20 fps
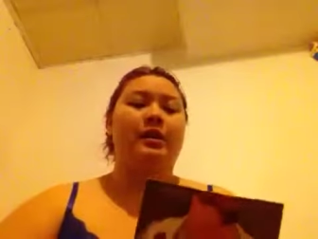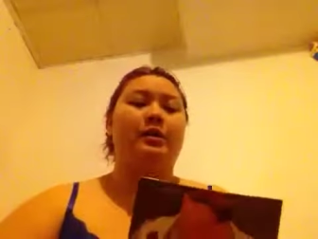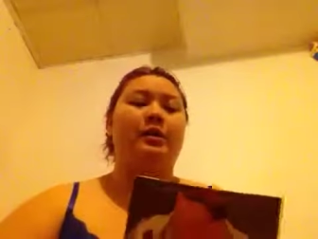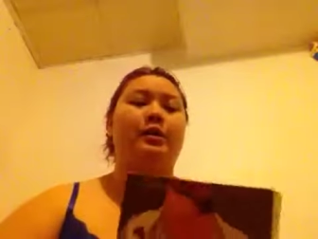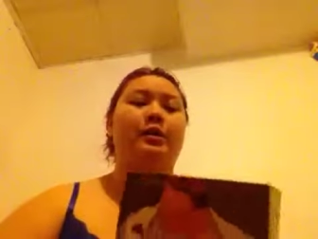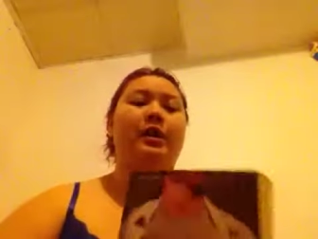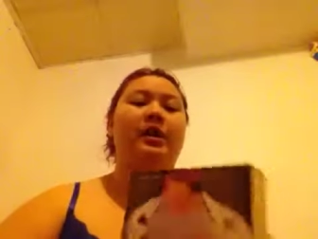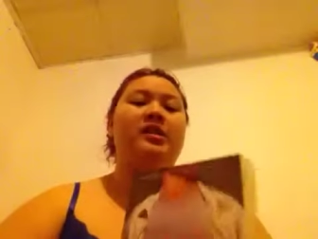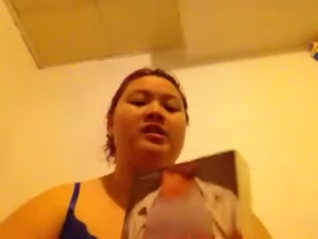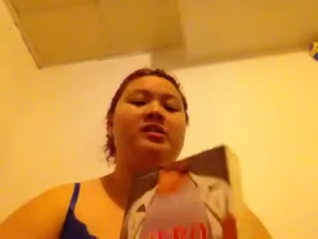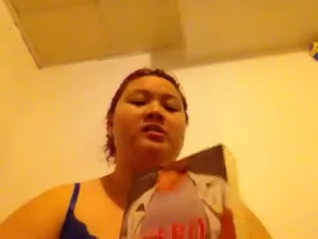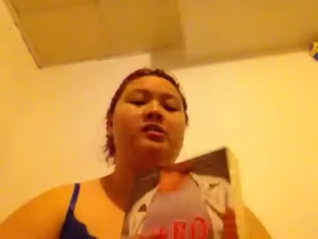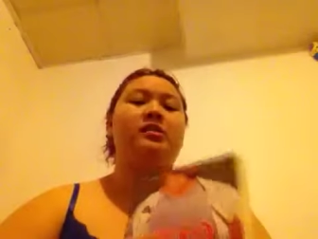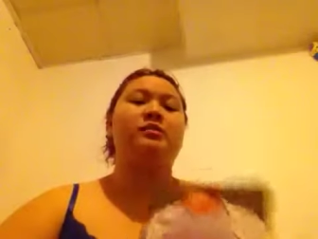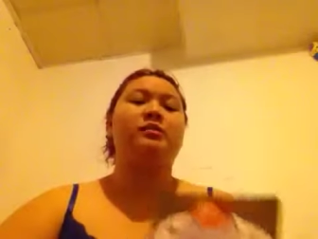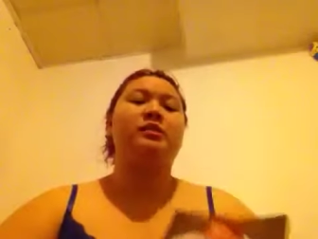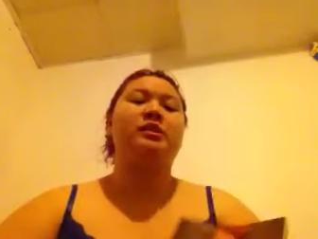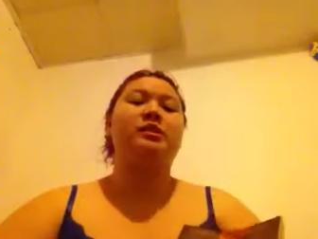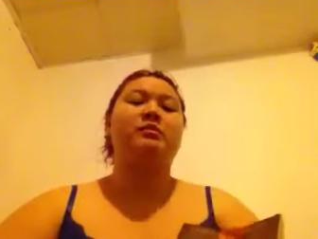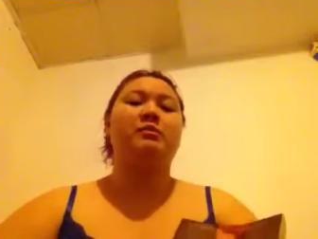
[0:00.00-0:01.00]
who has
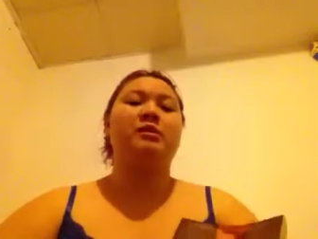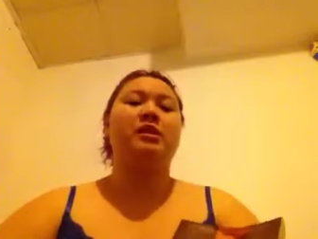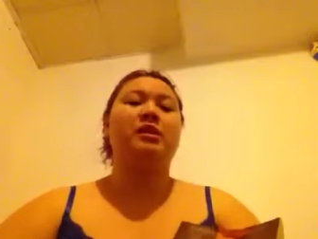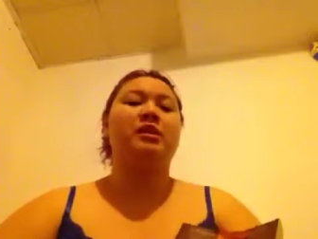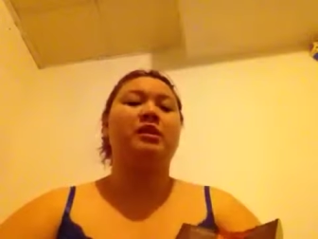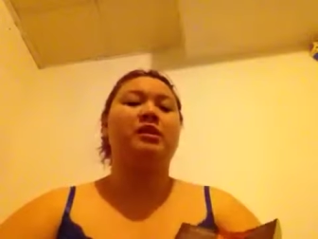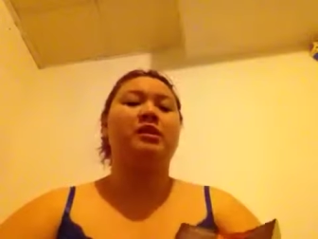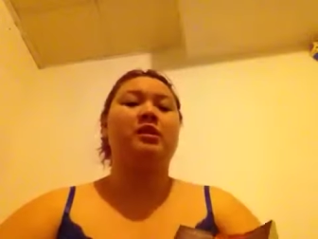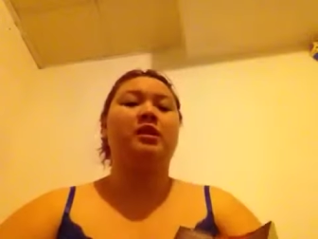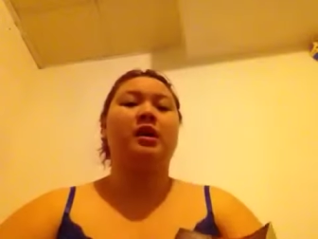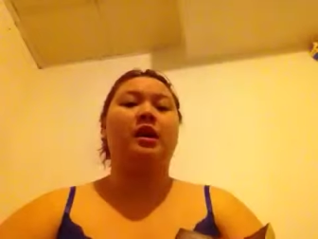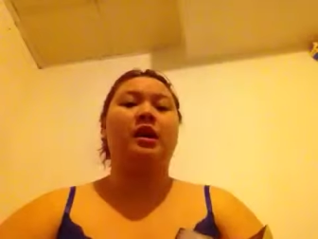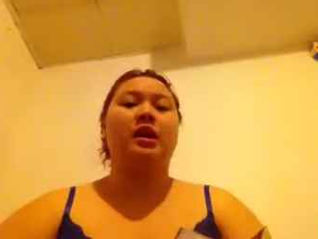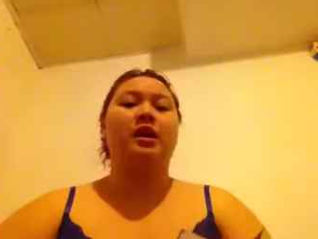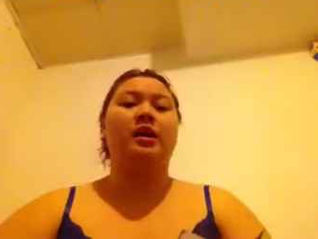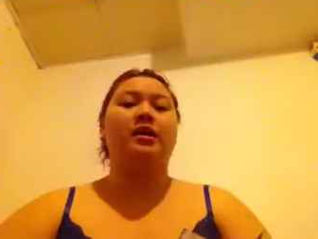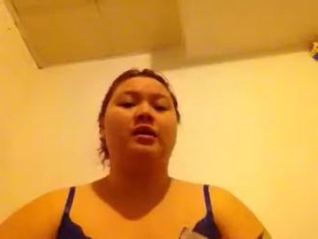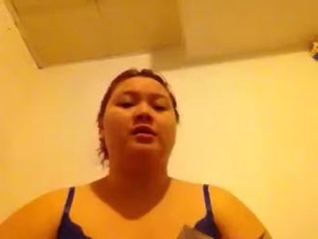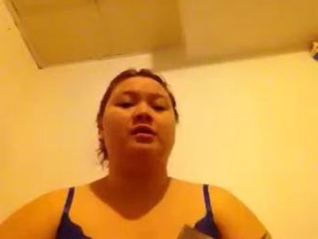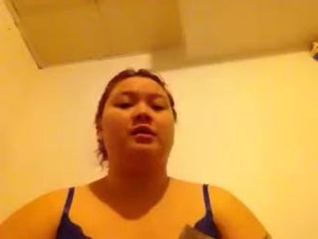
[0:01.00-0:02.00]
super speed
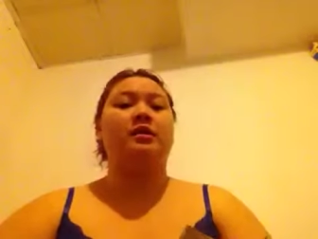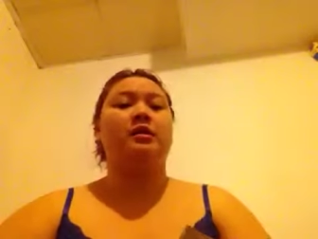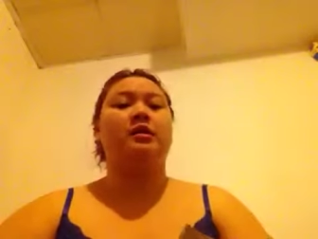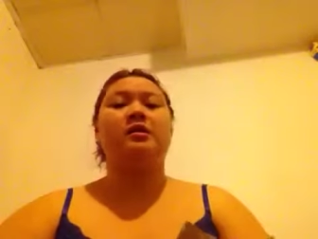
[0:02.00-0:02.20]
and